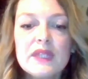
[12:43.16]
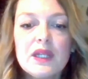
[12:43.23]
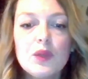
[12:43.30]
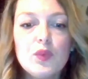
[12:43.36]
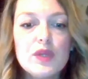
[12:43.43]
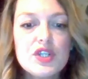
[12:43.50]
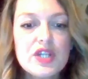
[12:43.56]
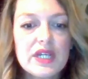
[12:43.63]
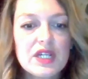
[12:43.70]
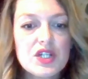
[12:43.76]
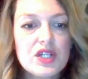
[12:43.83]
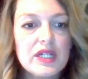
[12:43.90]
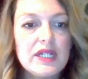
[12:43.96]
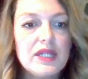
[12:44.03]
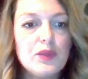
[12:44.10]
which
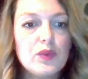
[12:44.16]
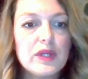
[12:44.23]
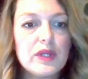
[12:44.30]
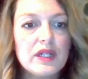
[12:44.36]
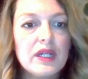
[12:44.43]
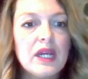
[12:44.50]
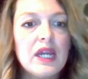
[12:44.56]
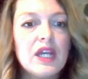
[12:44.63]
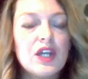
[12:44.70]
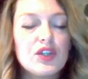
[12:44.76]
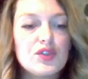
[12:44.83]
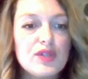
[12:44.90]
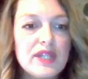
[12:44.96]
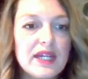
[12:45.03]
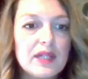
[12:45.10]
actually were
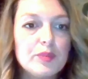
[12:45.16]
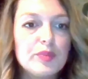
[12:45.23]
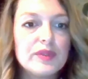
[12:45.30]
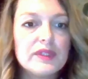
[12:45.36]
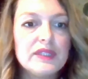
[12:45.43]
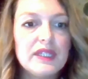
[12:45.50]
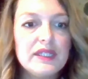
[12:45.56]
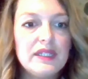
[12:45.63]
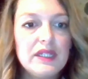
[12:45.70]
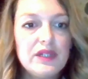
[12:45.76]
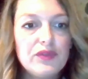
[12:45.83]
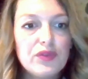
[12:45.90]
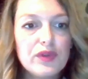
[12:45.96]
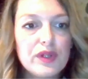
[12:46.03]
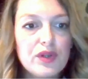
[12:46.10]
to help the
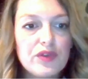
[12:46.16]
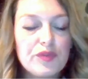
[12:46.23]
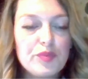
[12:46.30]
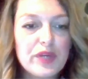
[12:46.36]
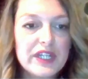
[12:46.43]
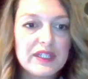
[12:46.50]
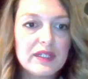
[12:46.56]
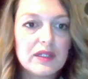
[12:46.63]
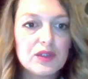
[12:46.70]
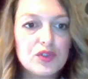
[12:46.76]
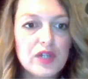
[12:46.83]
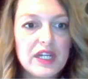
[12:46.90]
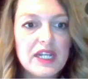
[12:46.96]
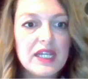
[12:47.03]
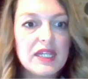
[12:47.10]
delivery of practical
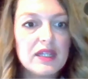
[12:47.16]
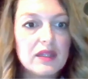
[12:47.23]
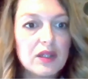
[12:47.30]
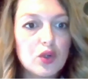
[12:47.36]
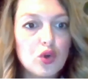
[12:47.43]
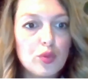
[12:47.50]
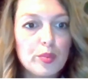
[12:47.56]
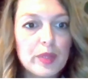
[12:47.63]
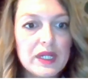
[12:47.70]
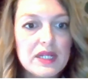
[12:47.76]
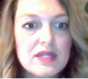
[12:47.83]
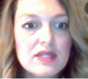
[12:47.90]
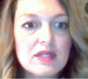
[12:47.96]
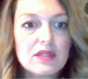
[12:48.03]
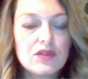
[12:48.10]
training in the
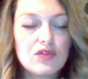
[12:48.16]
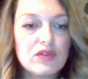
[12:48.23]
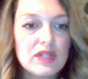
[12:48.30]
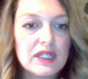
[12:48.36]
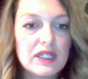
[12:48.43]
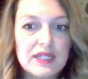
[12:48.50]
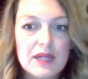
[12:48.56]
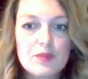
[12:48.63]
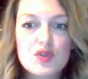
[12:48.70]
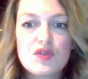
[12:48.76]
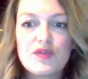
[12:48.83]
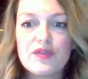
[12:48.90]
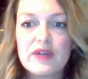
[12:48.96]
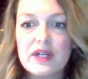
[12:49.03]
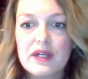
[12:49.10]
companies during times
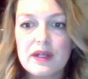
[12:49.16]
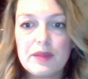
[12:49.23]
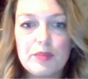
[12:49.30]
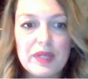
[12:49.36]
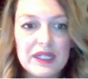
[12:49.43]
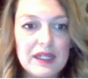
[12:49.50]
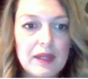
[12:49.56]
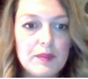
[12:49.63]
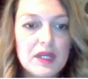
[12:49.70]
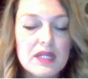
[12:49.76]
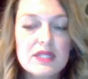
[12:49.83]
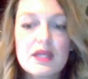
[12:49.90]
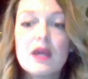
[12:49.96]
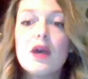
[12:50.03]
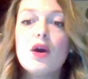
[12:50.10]
of
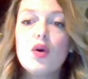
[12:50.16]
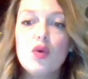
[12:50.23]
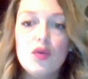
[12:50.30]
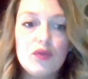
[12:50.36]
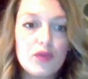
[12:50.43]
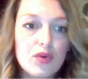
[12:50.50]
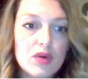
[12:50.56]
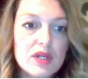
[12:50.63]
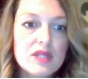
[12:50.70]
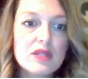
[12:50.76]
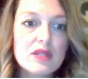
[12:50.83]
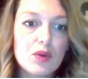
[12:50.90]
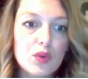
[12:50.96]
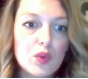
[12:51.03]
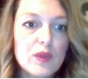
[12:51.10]
pandemics. Of course,
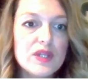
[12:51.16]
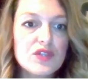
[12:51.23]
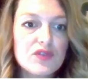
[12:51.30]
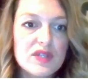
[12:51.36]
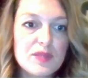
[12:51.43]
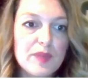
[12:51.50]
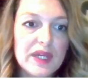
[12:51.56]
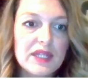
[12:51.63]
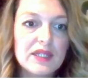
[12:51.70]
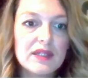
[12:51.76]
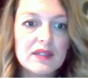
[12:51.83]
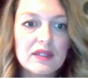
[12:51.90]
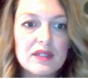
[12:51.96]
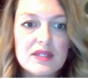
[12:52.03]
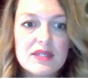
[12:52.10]
always
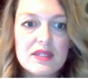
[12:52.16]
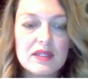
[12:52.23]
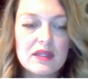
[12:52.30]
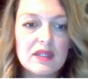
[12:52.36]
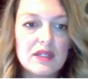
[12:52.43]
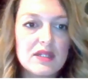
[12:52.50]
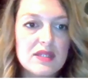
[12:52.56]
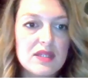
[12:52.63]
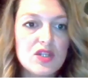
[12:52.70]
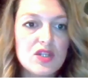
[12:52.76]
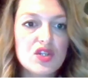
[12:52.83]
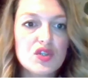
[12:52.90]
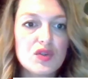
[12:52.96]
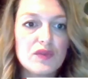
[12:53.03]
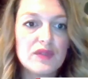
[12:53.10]
respecting the
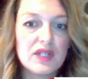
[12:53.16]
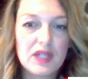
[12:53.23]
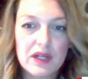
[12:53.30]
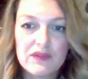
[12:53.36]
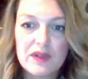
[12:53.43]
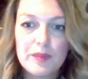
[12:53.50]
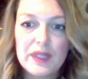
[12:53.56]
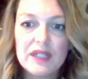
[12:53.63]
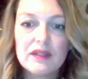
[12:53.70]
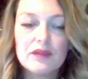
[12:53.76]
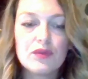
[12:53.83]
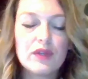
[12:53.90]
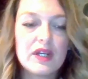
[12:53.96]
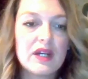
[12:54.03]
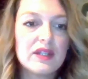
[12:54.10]
decisions of the government
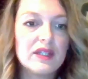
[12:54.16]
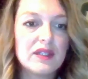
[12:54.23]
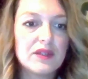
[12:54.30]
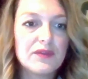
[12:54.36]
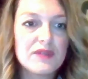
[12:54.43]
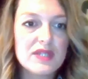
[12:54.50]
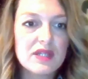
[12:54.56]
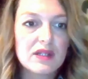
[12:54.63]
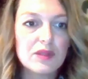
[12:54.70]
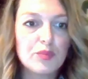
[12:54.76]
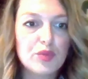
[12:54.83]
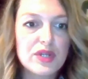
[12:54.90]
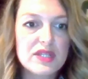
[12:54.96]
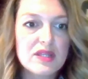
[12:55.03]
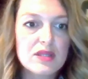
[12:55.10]
regarding the physical
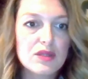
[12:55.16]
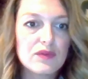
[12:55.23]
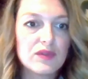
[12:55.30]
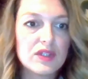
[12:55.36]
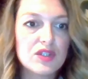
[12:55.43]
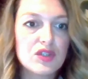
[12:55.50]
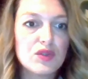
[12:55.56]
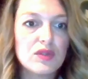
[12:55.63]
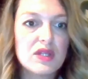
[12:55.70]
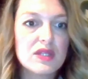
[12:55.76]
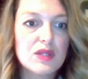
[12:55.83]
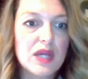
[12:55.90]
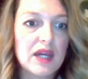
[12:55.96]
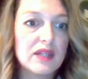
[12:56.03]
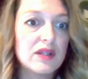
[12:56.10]
presence of the
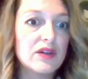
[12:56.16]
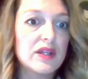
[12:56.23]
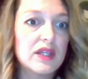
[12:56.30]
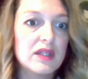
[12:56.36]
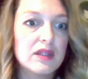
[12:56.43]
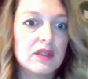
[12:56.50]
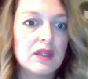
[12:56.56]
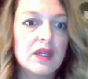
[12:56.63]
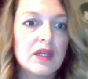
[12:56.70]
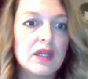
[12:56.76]
students either in